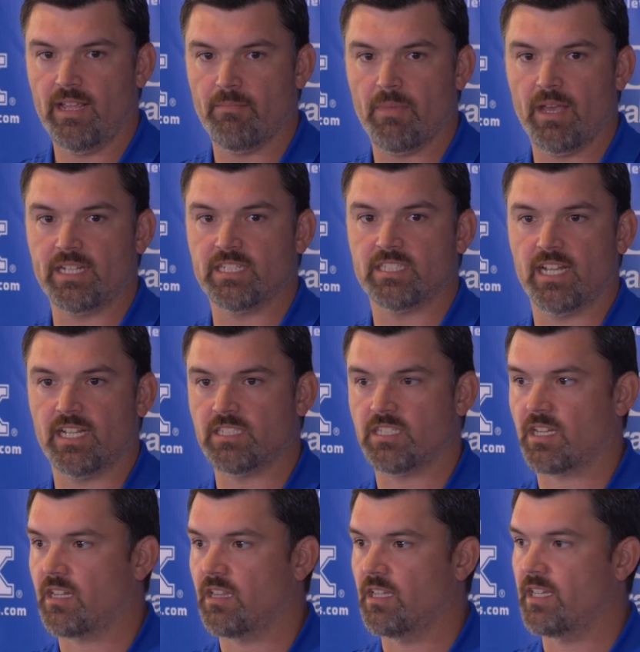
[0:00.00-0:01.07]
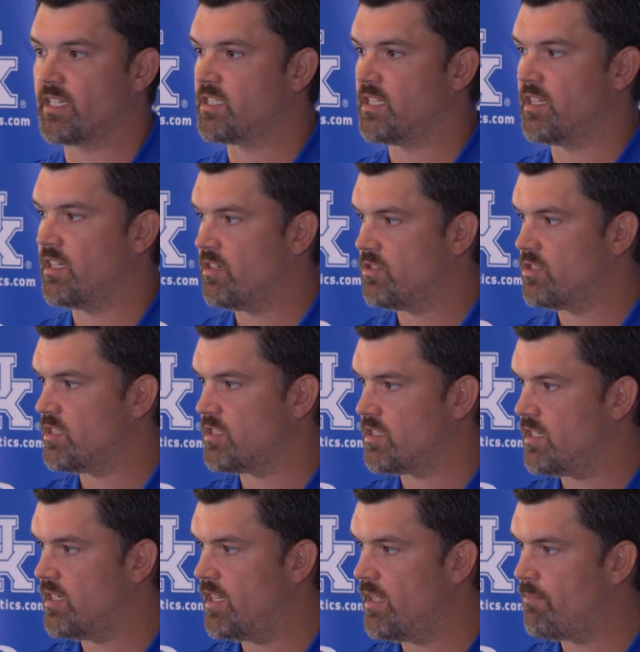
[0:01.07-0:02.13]
makes sense. It clicks, and they're just
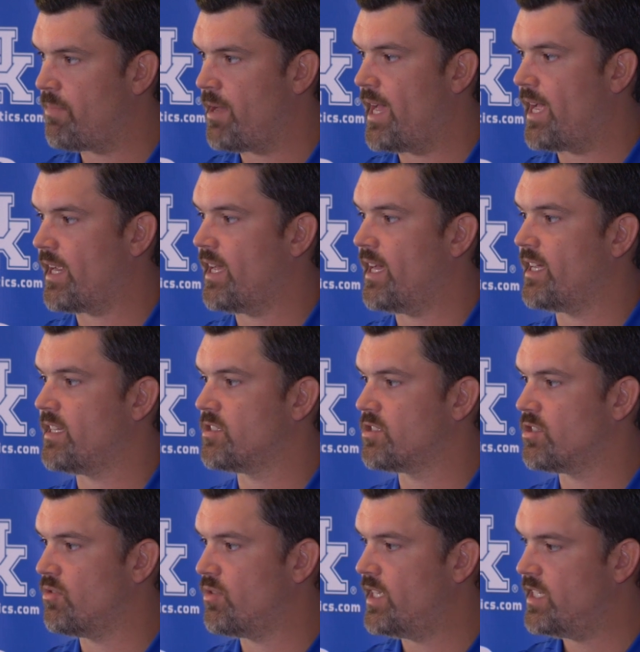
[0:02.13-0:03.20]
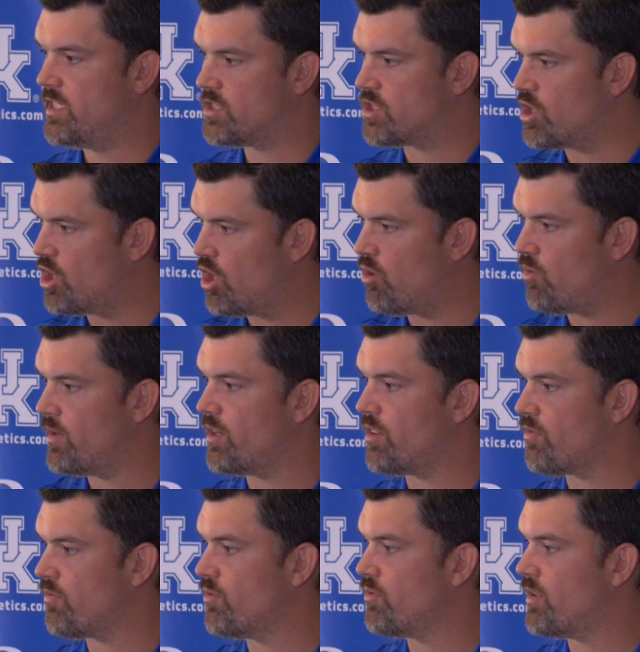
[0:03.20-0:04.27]
impact guys. So he's going
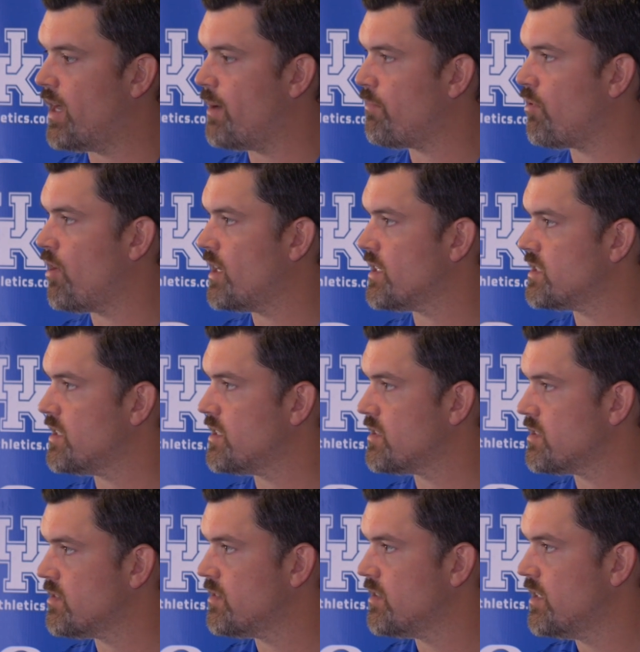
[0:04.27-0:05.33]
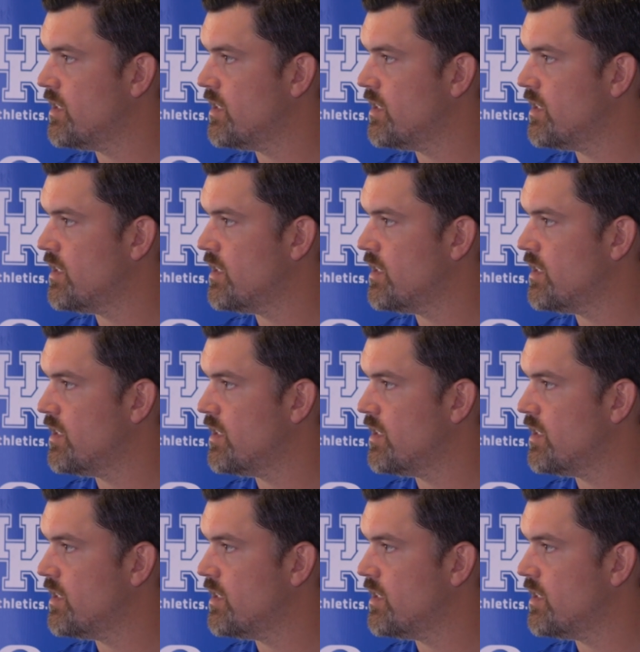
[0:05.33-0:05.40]
through that process.